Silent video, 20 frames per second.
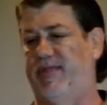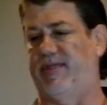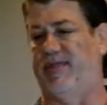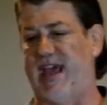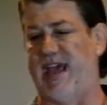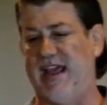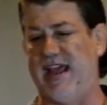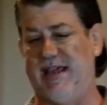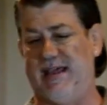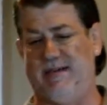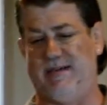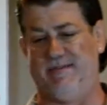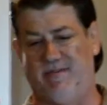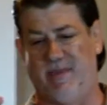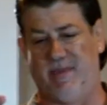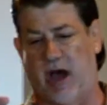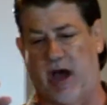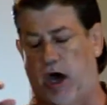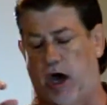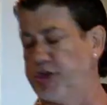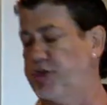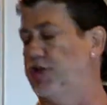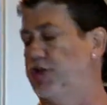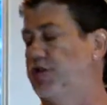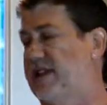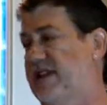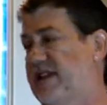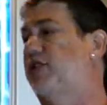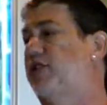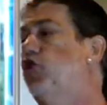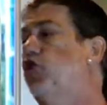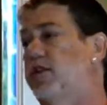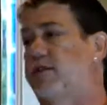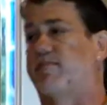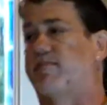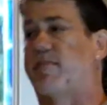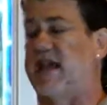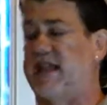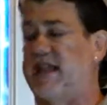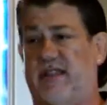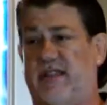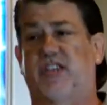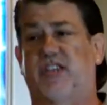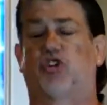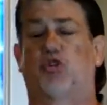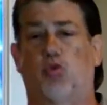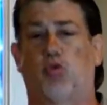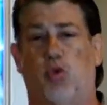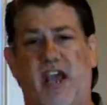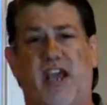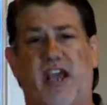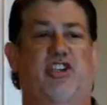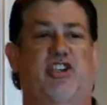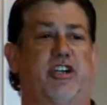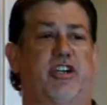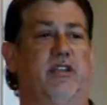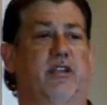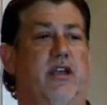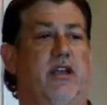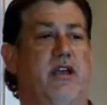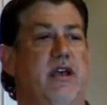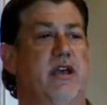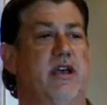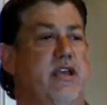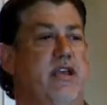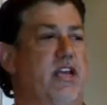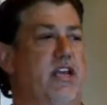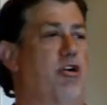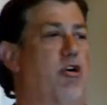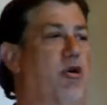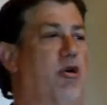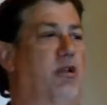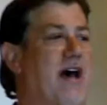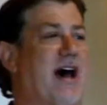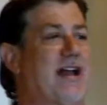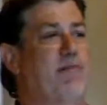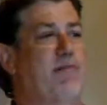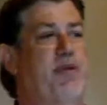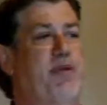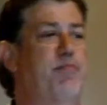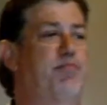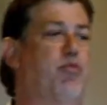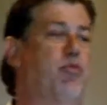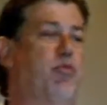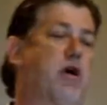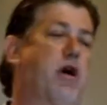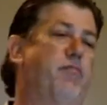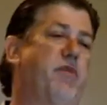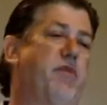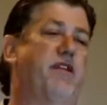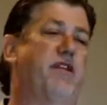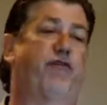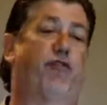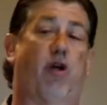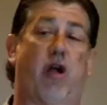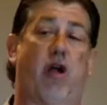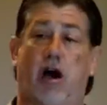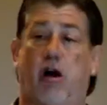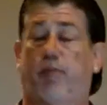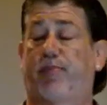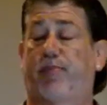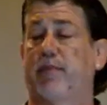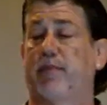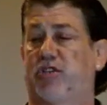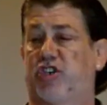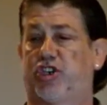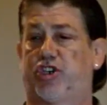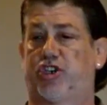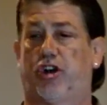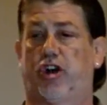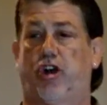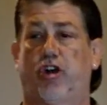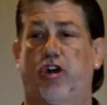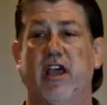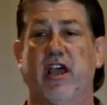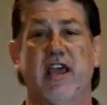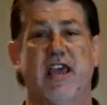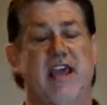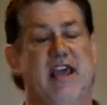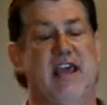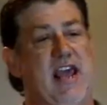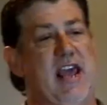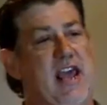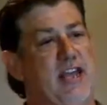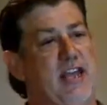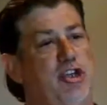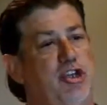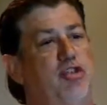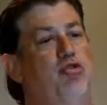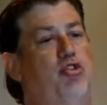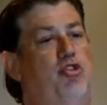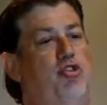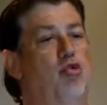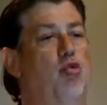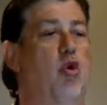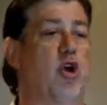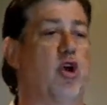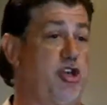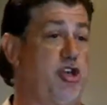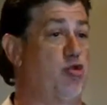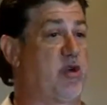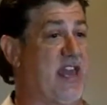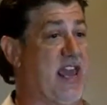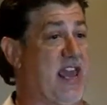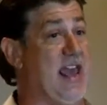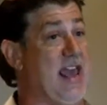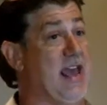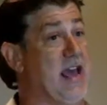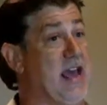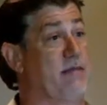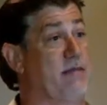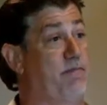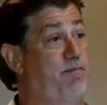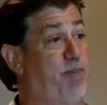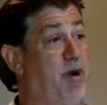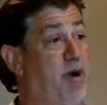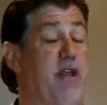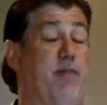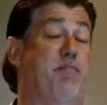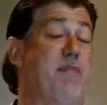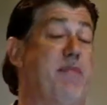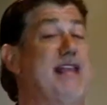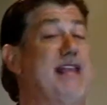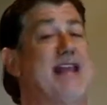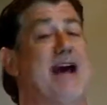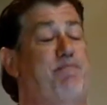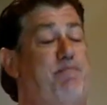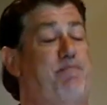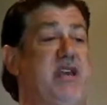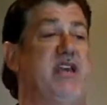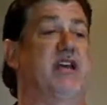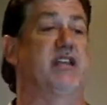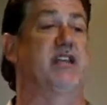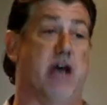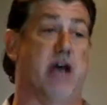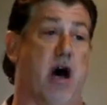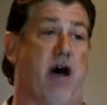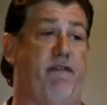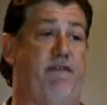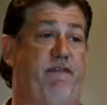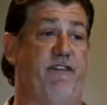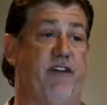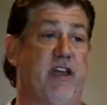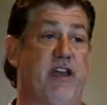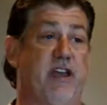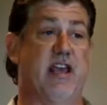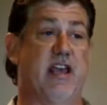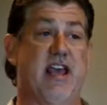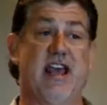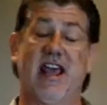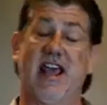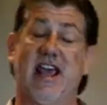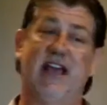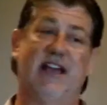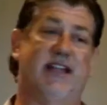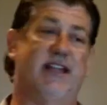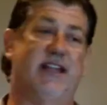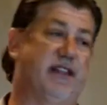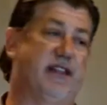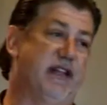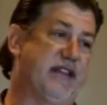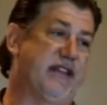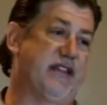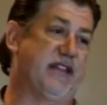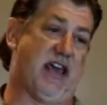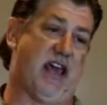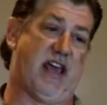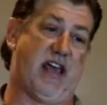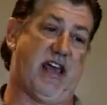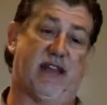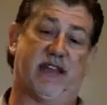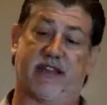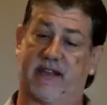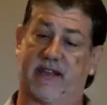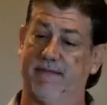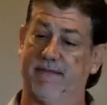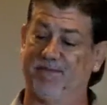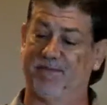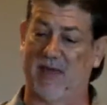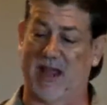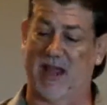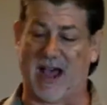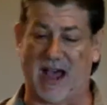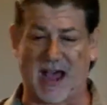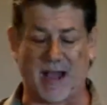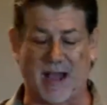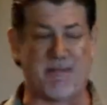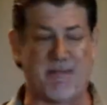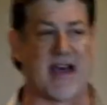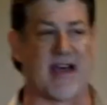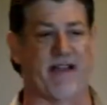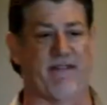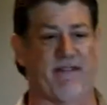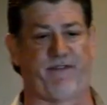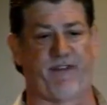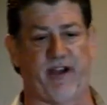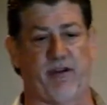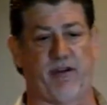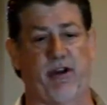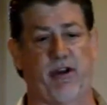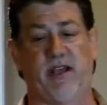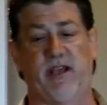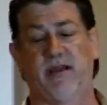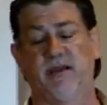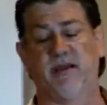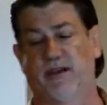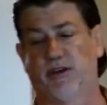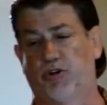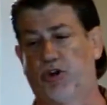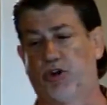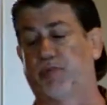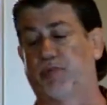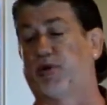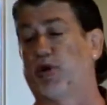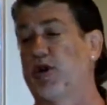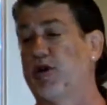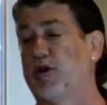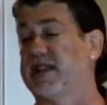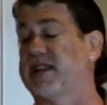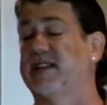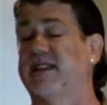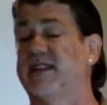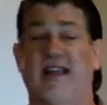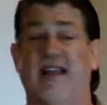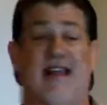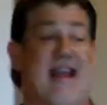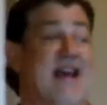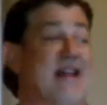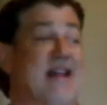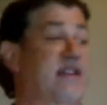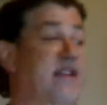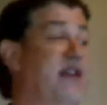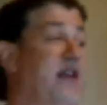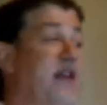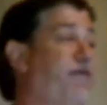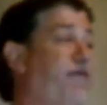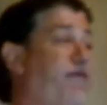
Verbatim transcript: they understood my situation. You know, a lot of people come in for help, I'm sure, and you do what you can, but it may not be enough. And in this case, I'm not a very good person at asking